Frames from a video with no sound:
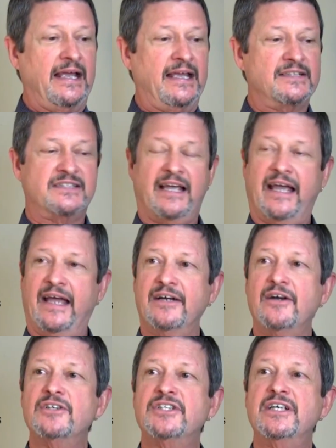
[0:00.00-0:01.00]
It's
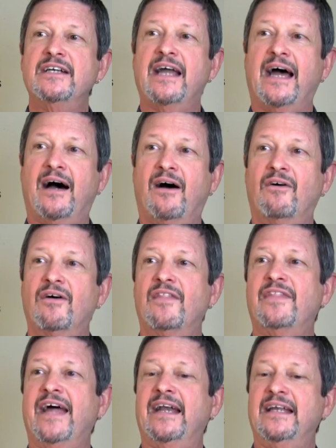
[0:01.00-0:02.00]
energy now
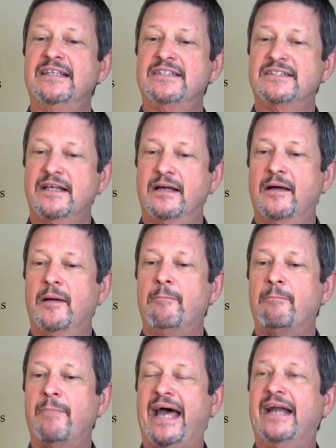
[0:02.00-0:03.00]
that is
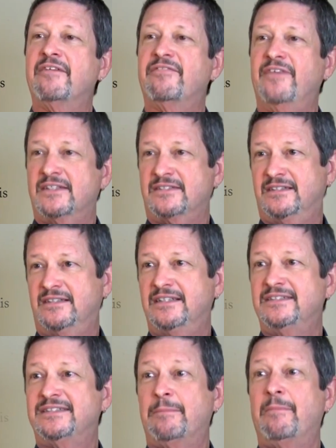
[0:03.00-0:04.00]
manifested
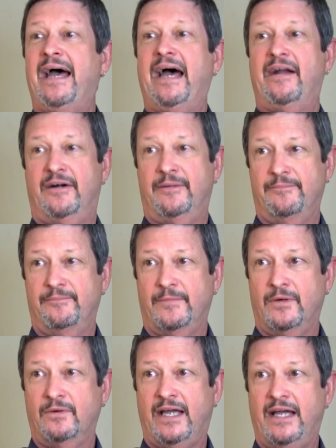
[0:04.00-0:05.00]
into matter.
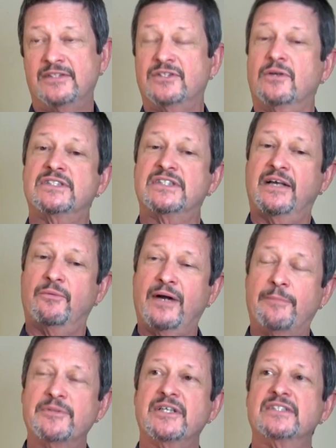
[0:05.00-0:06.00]
Okay, so it
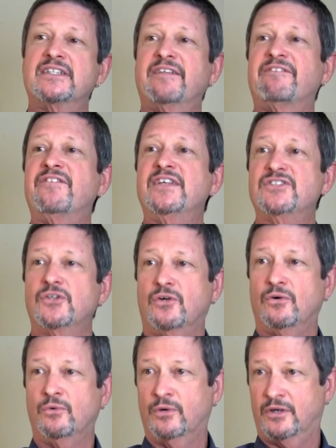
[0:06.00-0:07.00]
represents the
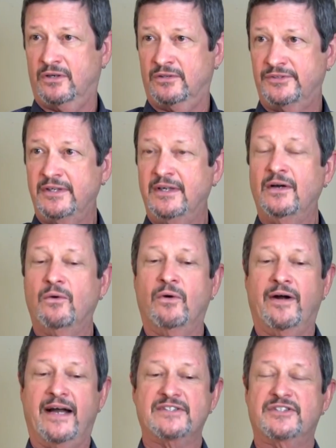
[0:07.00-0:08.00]
physical world,
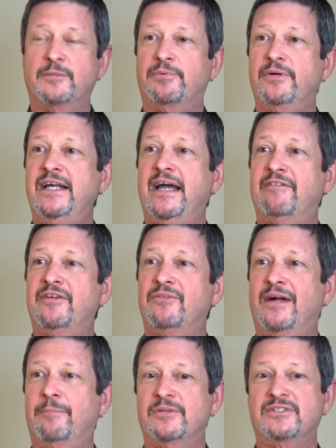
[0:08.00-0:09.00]
whereas the pre-heaven
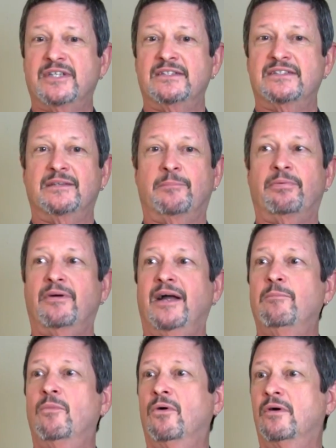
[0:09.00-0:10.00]
represents the
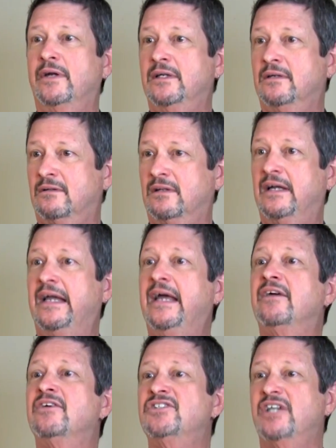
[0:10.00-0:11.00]
primordial
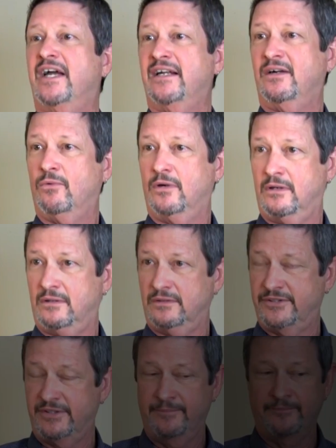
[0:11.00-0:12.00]
energetic
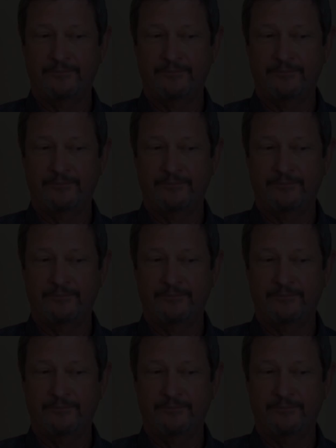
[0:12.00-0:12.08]
world.